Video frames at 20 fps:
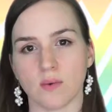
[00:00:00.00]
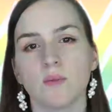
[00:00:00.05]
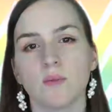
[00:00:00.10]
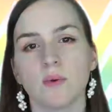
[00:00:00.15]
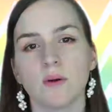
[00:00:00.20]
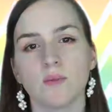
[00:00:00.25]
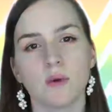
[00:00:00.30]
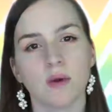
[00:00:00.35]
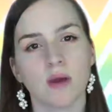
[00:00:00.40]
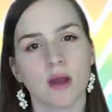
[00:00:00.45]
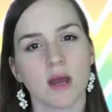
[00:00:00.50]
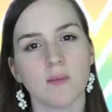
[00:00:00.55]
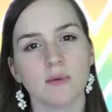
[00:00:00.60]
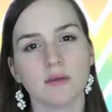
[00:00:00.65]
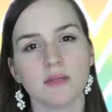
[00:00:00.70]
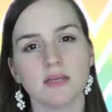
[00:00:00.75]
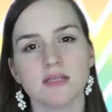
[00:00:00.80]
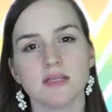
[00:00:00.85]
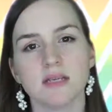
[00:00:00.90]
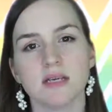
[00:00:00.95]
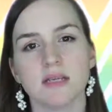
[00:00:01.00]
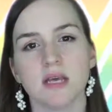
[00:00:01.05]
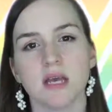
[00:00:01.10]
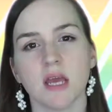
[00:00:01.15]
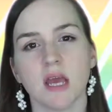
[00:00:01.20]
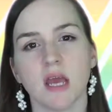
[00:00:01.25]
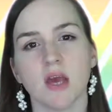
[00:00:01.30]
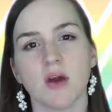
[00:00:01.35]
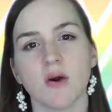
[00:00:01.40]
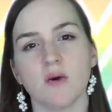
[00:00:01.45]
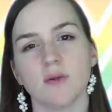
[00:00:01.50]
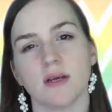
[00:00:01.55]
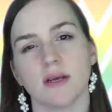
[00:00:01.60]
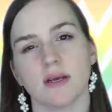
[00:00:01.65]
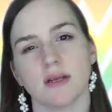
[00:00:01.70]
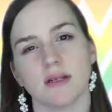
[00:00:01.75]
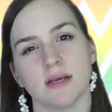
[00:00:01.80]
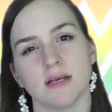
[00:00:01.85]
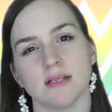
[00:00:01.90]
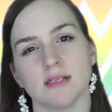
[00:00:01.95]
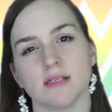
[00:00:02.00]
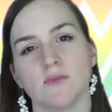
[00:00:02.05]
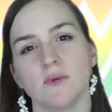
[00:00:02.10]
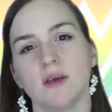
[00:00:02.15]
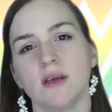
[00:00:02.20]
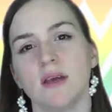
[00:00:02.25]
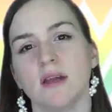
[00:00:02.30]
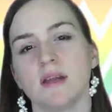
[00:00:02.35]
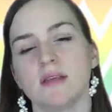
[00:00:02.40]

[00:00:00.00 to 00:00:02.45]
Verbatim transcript: When we're able to see the ego like this, we get